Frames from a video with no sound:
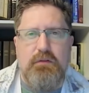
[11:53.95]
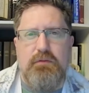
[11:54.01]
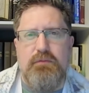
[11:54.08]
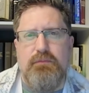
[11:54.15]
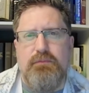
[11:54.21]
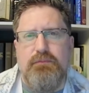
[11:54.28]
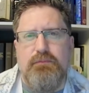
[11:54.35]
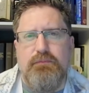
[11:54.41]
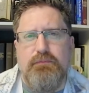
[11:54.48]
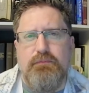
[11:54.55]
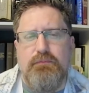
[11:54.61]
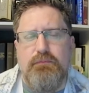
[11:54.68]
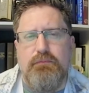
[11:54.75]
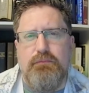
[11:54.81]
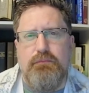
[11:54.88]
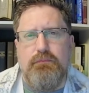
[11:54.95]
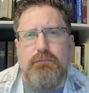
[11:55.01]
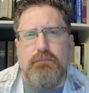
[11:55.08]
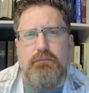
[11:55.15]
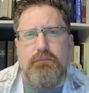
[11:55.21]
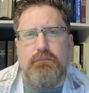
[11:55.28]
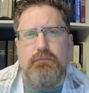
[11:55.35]

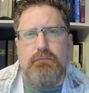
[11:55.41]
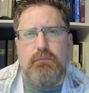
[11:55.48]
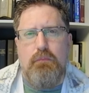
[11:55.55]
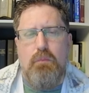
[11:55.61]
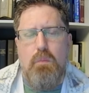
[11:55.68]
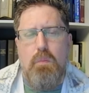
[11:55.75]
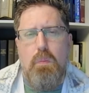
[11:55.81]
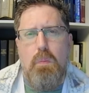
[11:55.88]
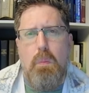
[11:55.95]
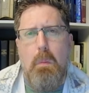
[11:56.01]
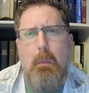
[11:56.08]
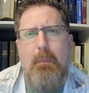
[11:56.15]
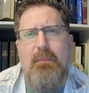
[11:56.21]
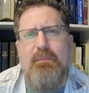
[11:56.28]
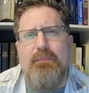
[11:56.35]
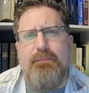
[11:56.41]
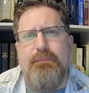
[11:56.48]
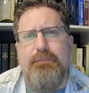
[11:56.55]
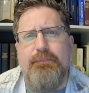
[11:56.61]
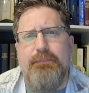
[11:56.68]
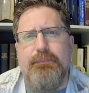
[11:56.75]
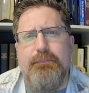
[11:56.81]

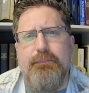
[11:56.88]
Nobody speaks.